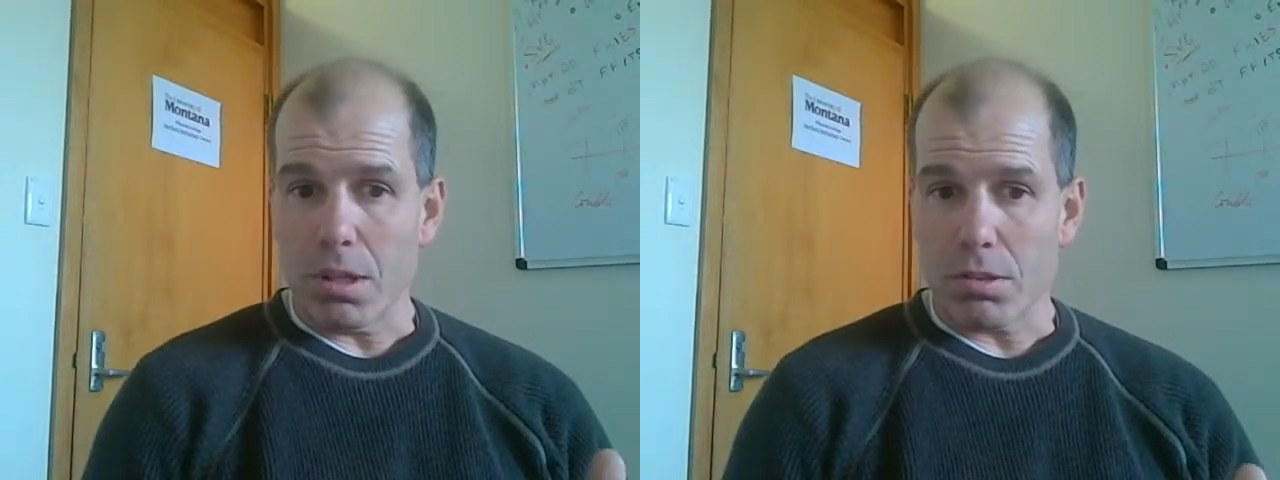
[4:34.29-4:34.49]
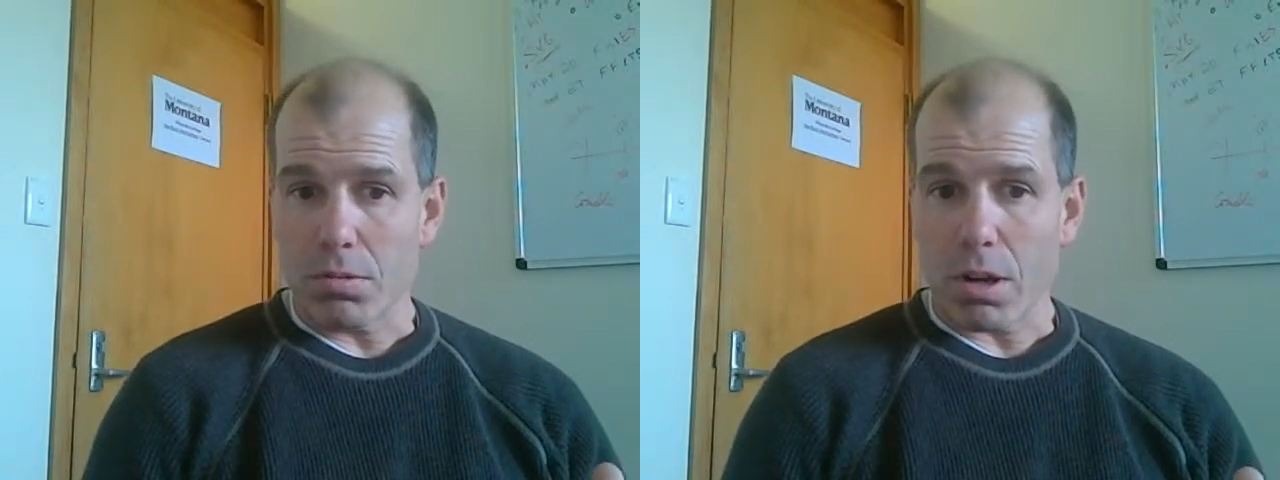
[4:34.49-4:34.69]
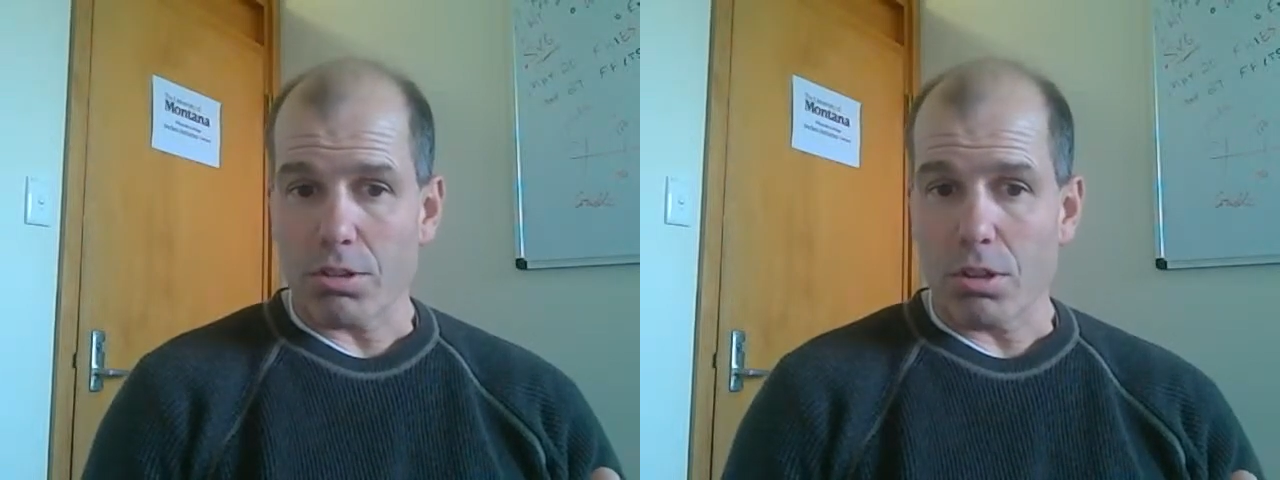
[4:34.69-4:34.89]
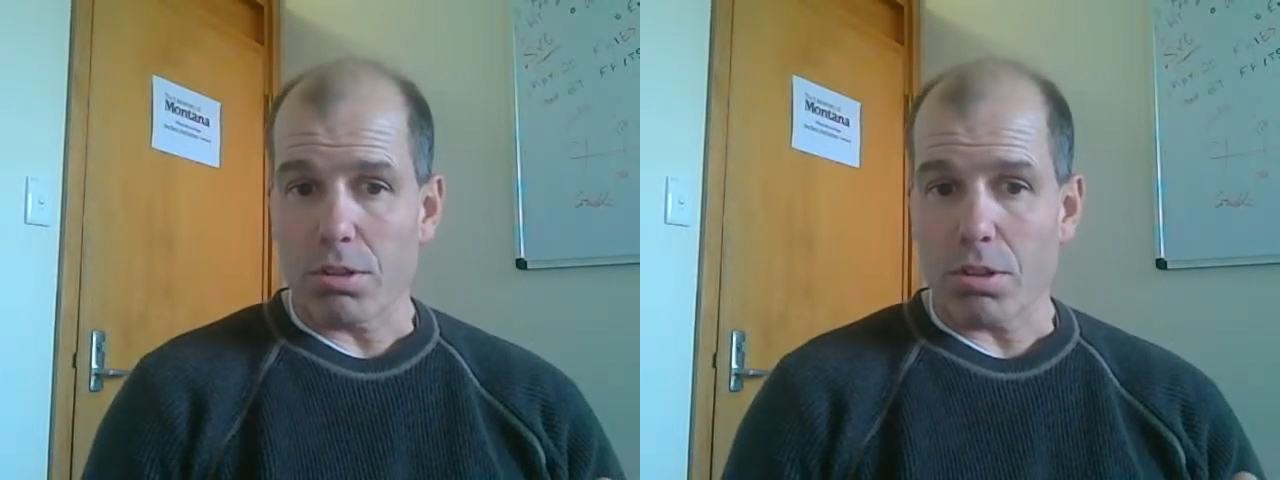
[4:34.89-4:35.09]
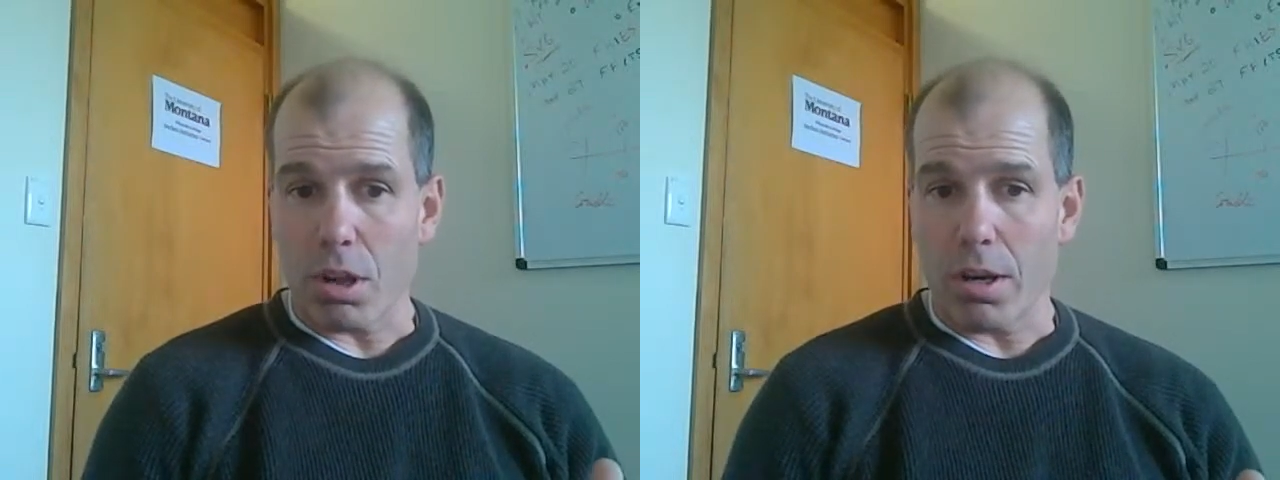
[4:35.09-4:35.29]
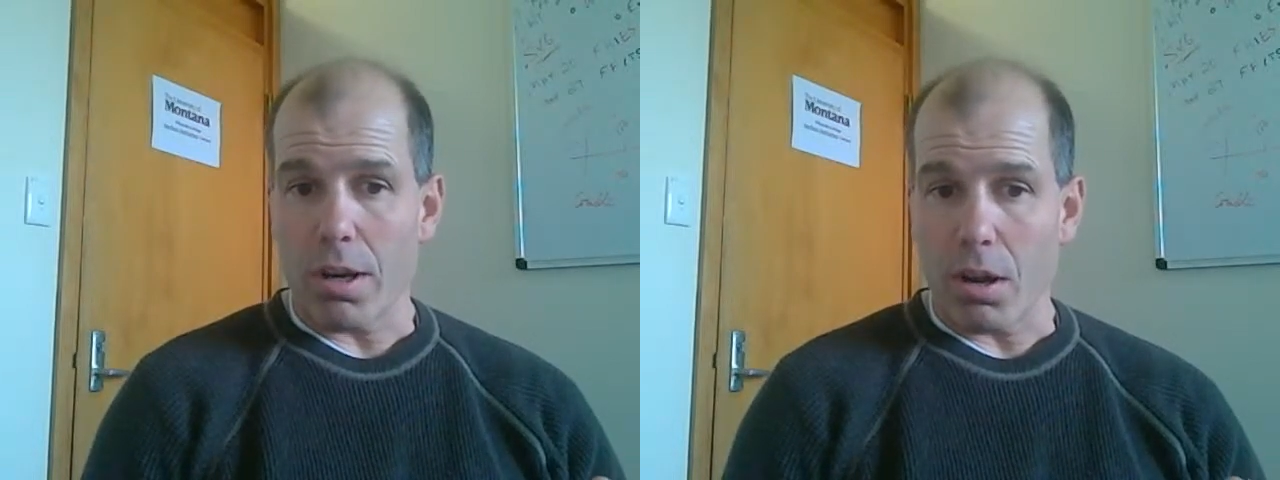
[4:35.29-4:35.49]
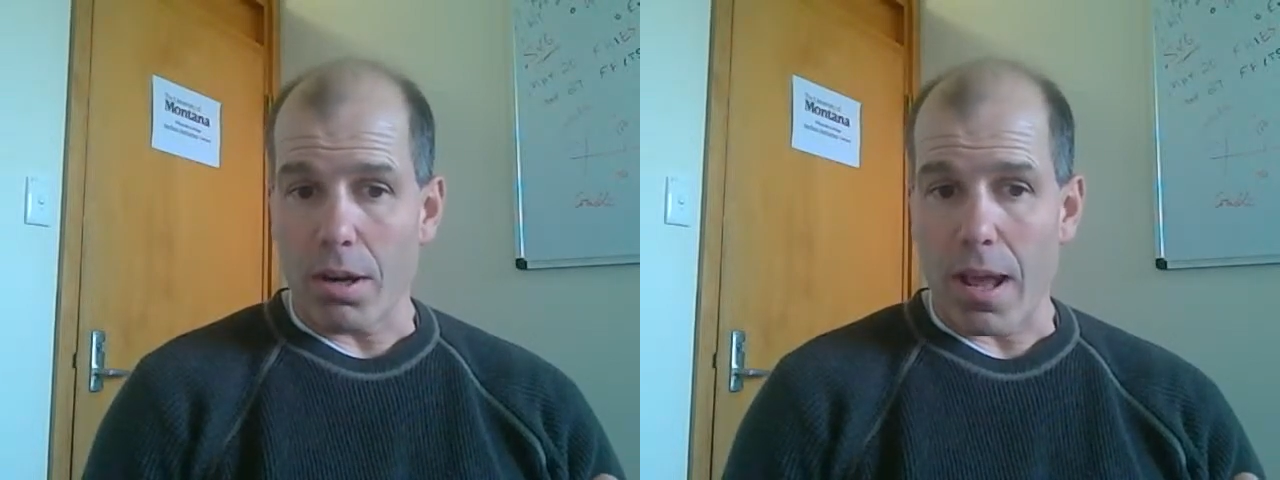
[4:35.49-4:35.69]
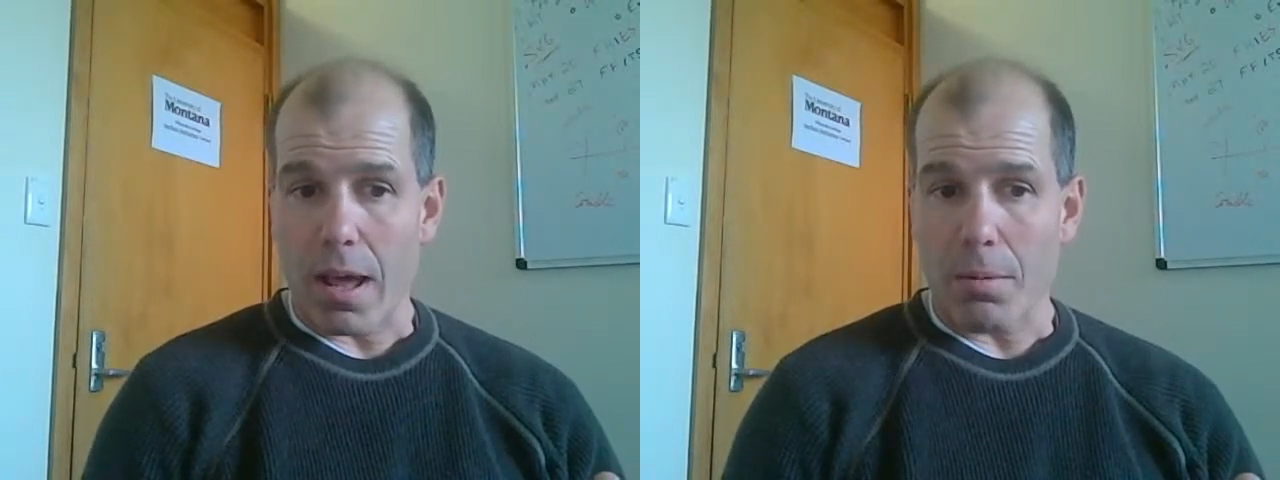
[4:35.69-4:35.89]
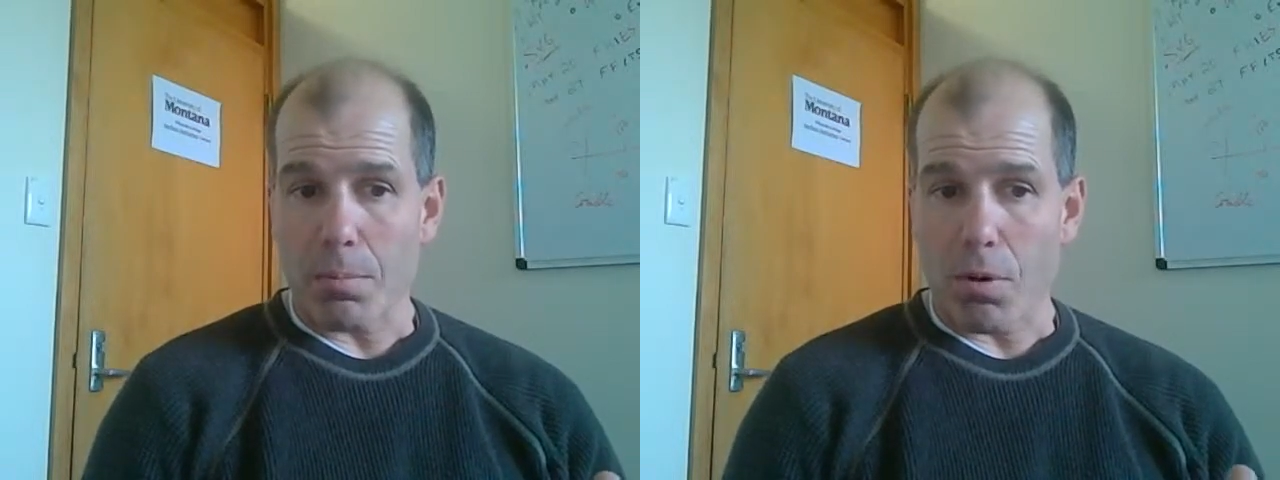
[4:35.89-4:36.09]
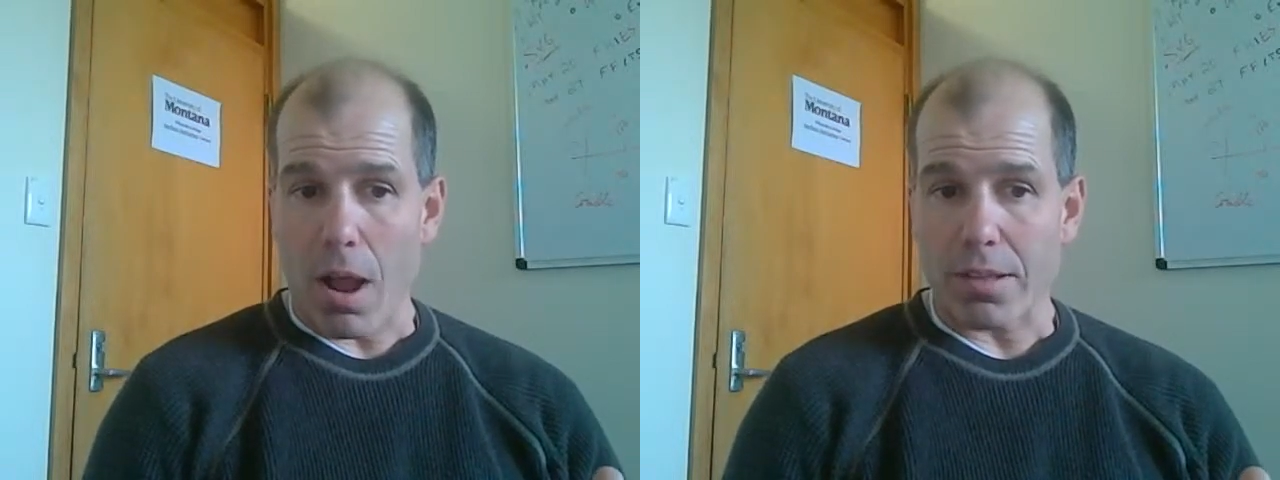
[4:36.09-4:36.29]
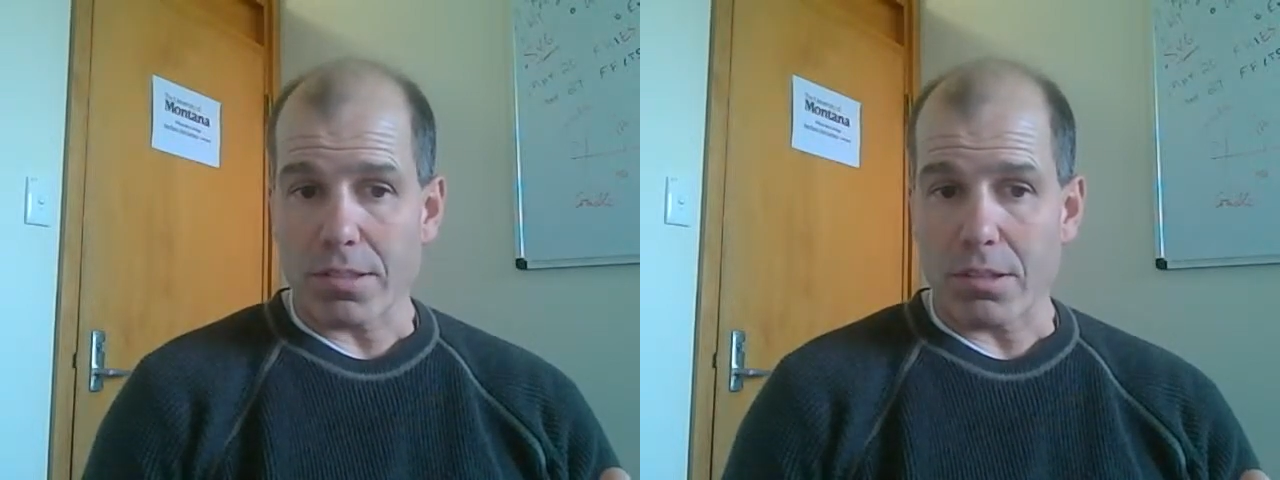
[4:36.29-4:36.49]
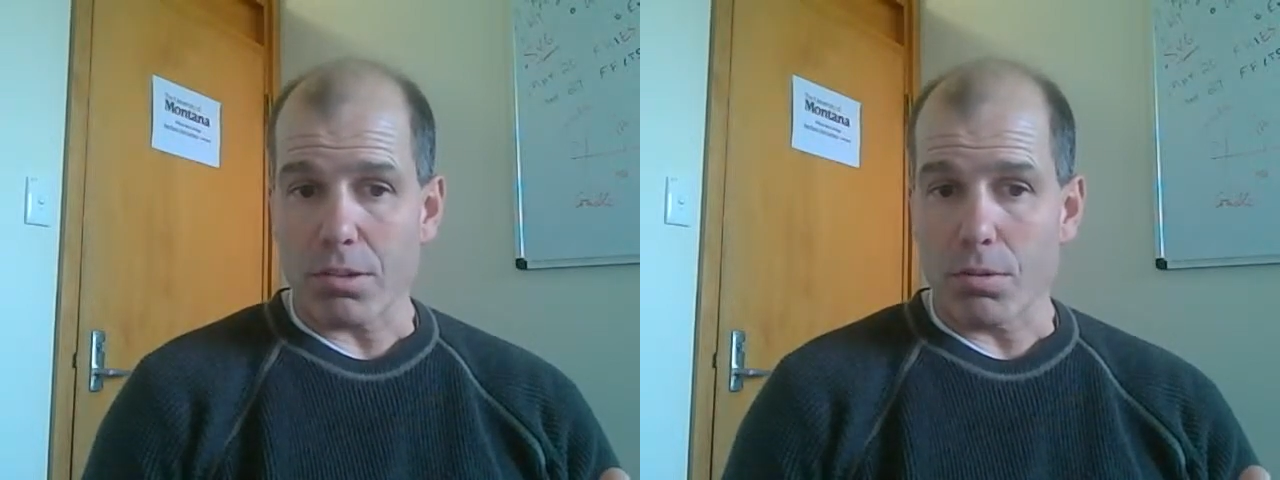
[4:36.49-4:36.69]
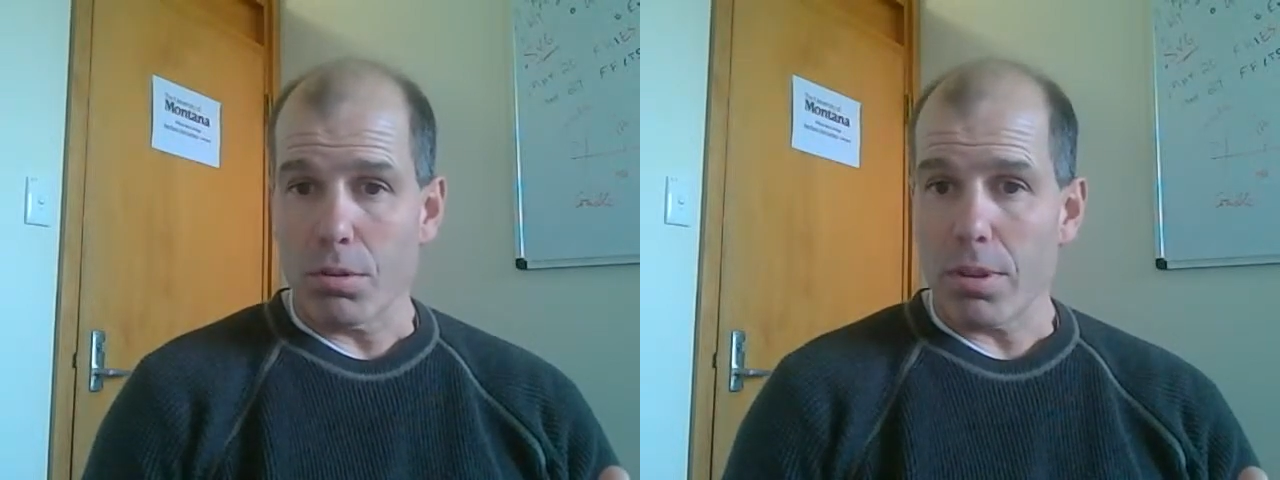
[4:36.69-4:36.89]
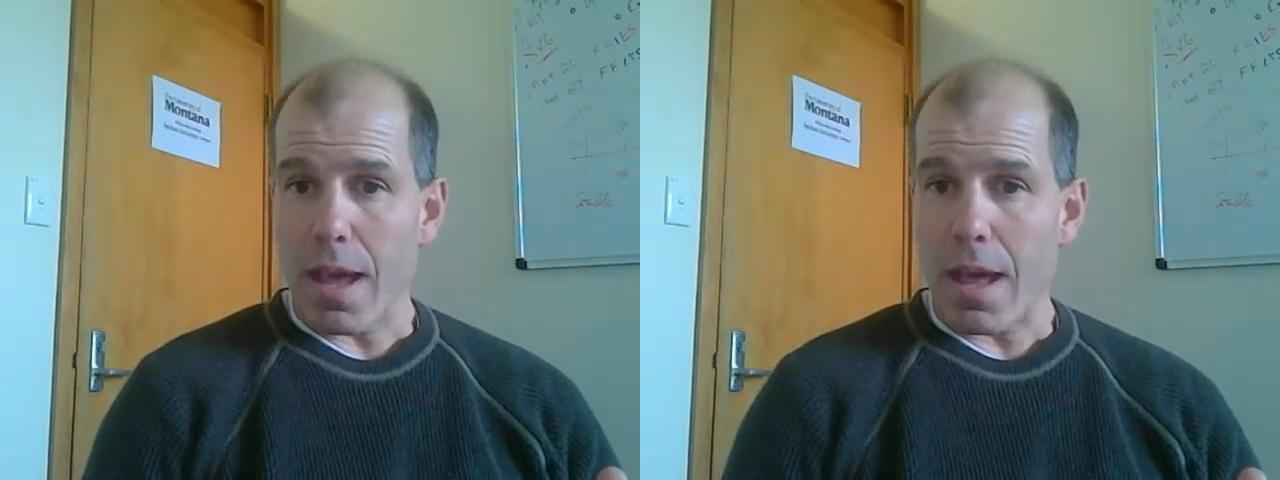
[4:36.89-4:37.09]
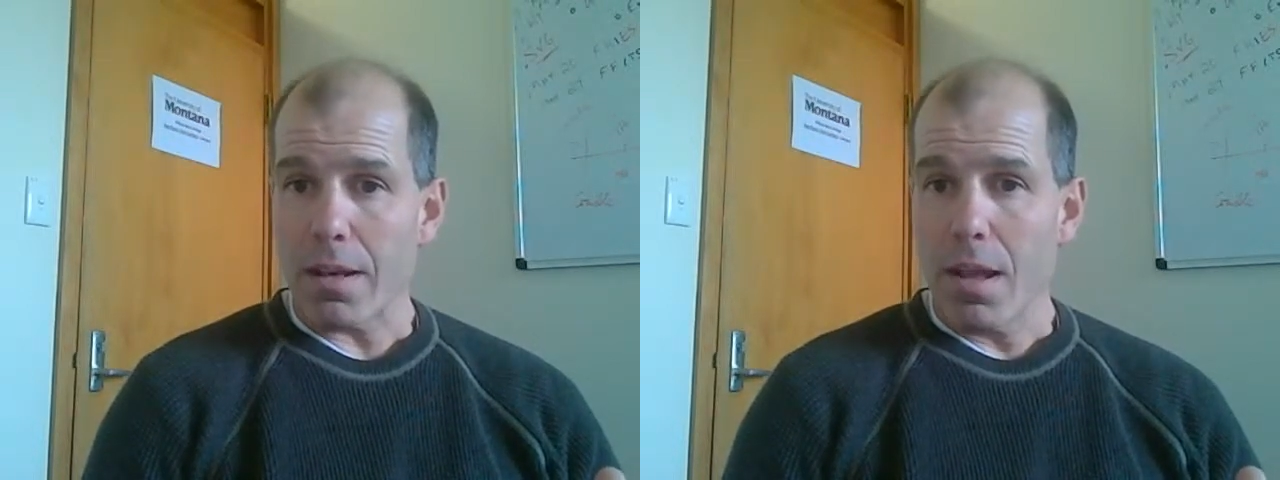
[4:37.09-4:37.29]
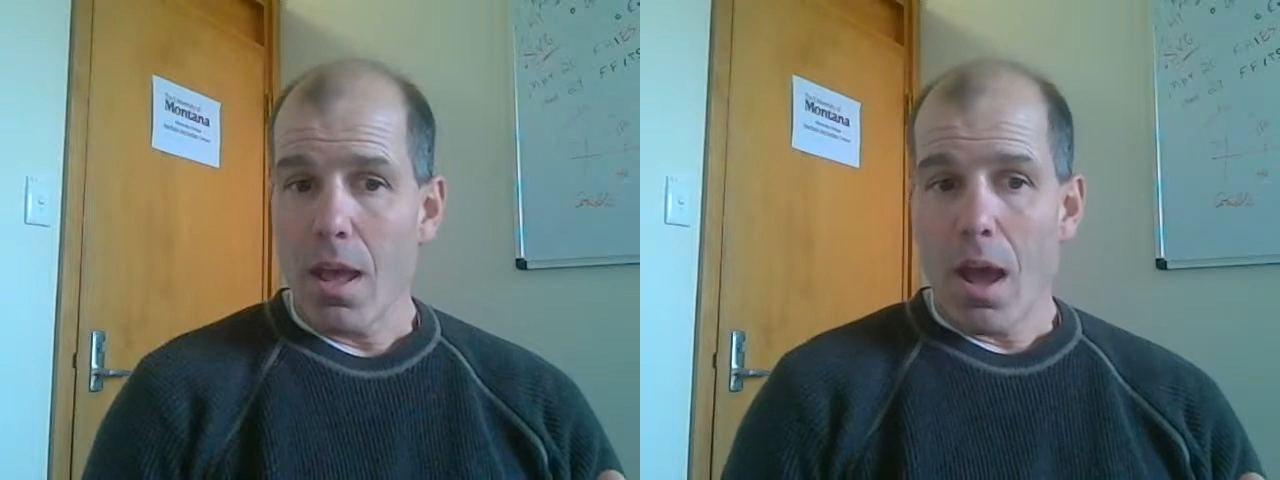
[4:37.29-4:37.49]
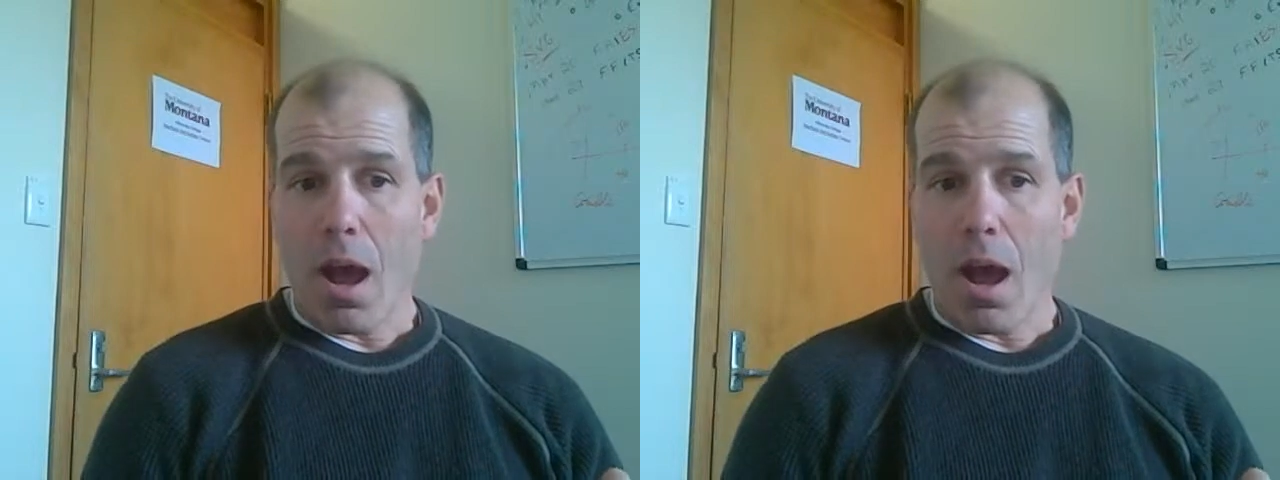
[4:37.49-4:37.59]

instructions on how to process through that.